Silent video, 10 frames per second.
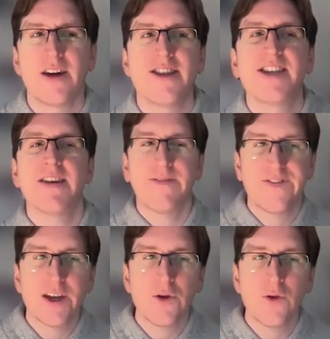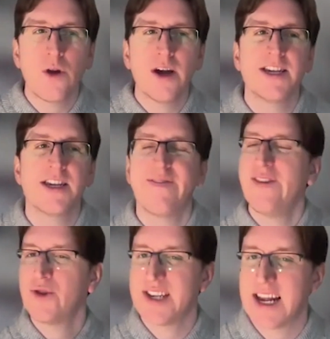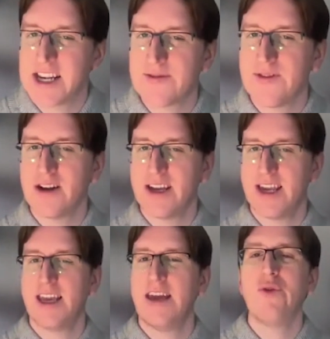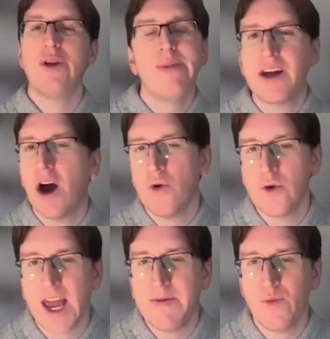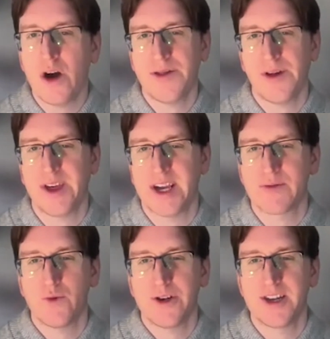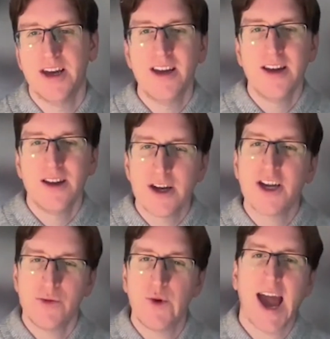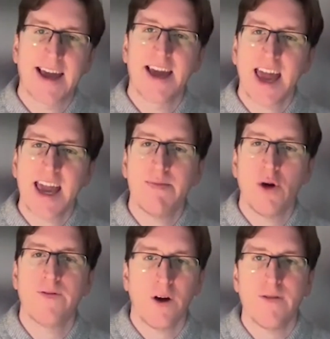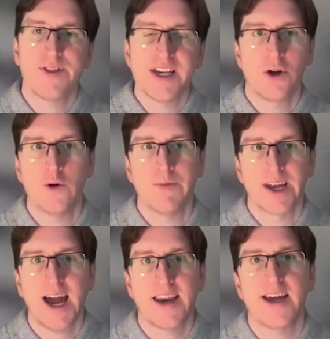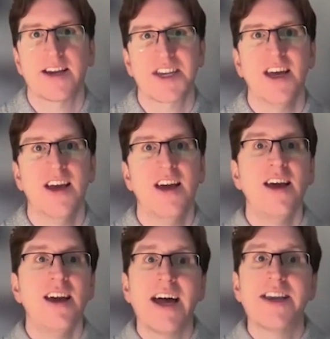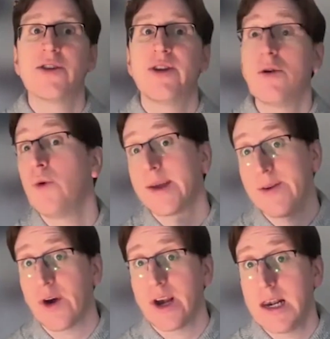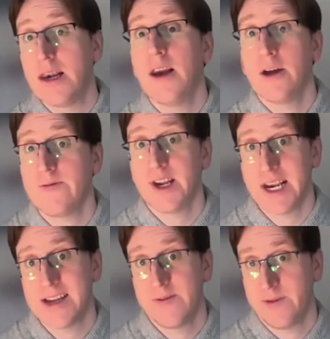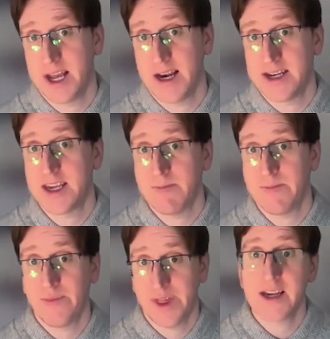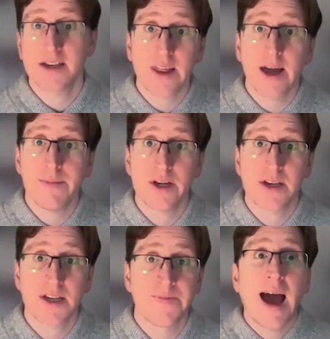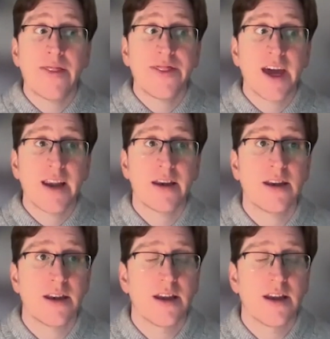did it feel right? Did it feel satisfying? If we made a whole game worth of this, would could we hang a game off these core mechanics? And so yeah, you're working a very low fidelity thing at that point. And then